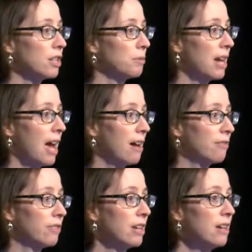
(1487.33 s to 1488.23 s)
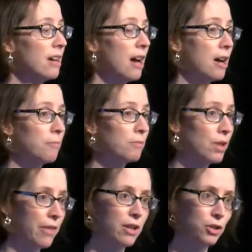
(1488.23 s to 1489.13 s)
So we have, um,
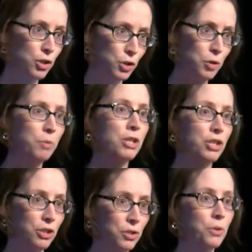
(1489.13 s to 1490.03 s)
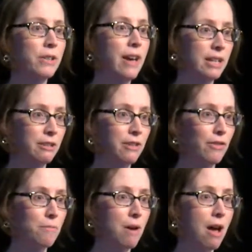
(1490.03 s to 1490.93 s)
I think, two pushes toward that here in
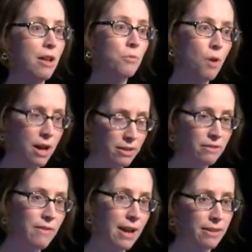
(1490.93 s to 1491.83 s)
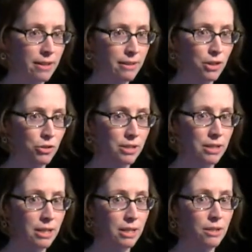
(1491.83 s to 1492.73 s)
Vermont. One, the fact that
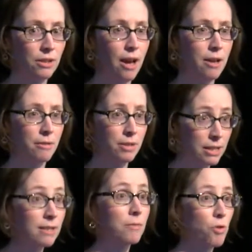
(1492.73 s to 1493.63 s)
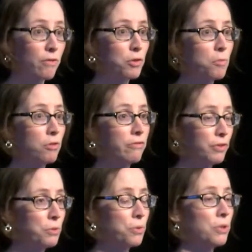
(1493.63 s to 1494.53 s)
electricity uh, is a more renewable
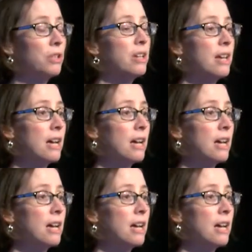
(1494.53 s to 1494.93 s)
fuel.